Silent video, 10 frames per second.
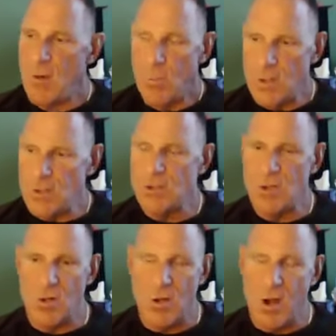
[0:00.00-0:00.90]
one
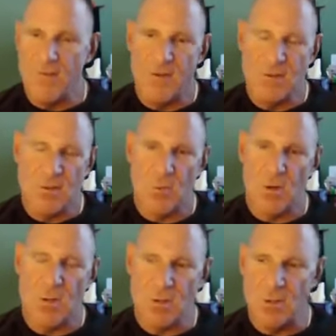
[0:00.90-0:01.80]
certain offense or one
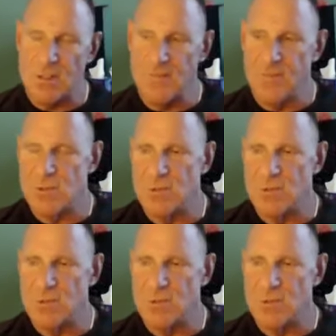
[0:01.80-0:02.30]
certain defense.